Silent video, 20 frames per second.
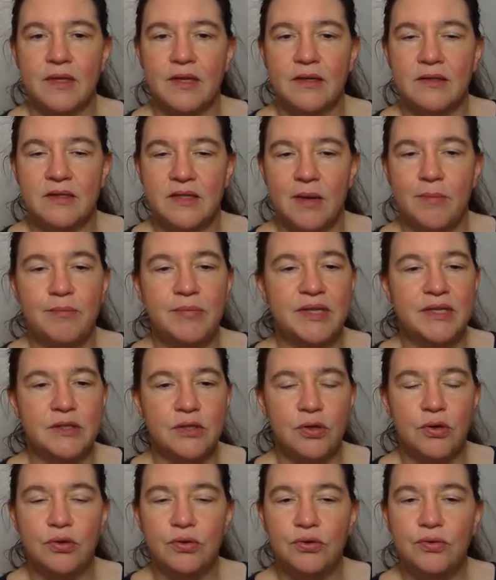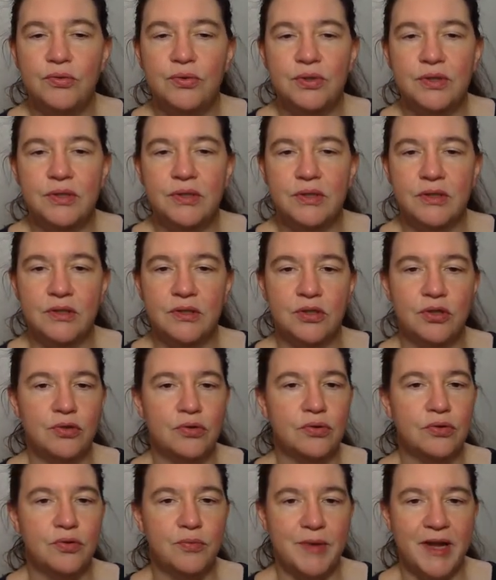some bits collude
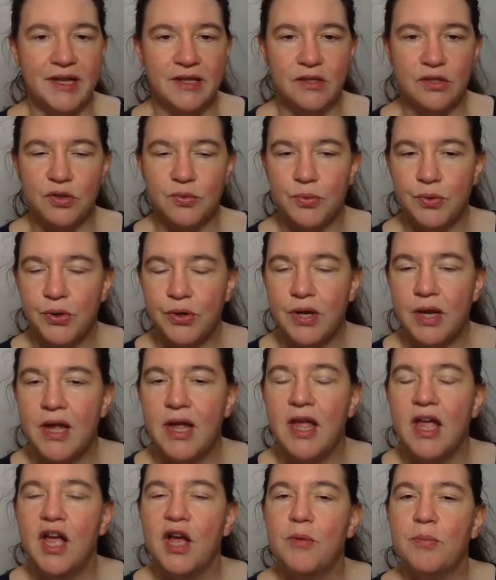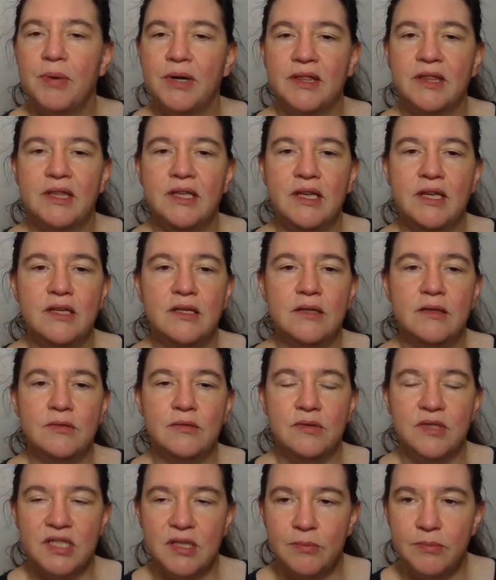to make this work. But the
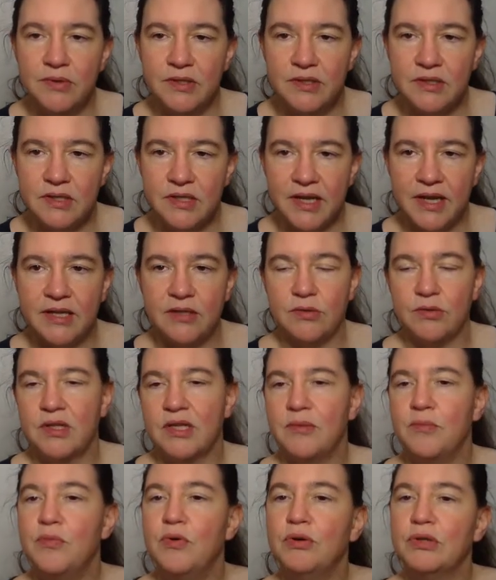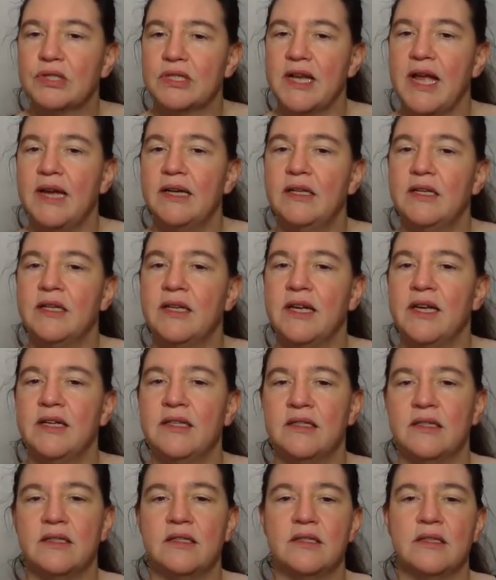simplest case, or the most likely
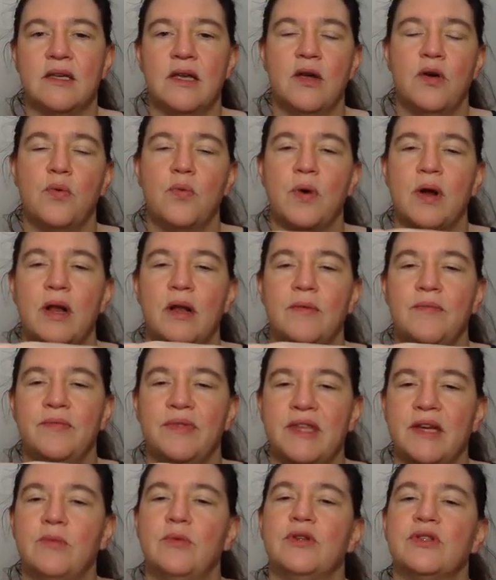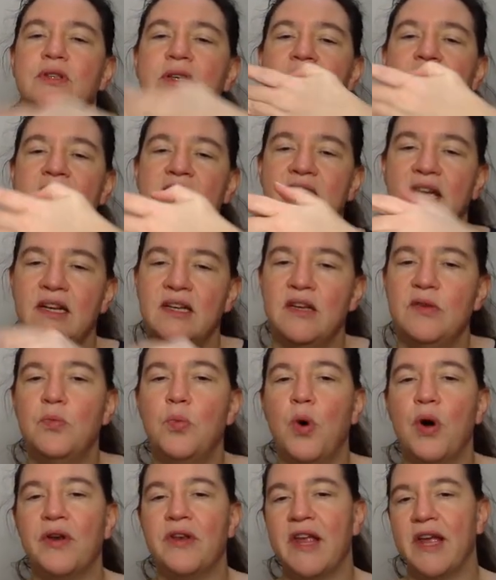case, is, well, there was exactly
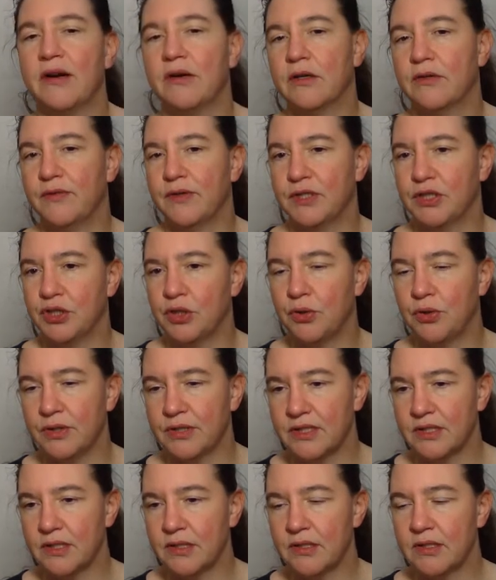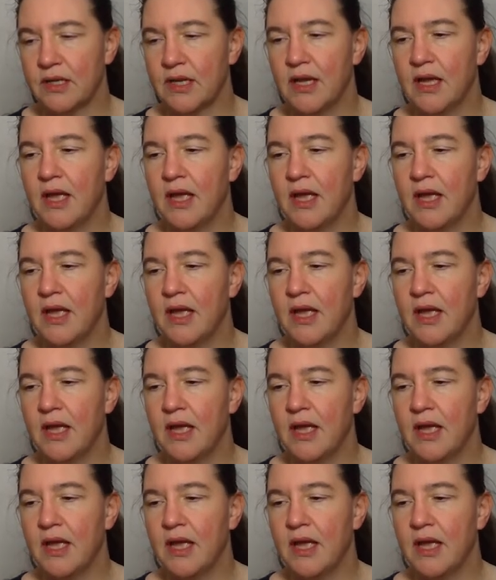one error which caused this.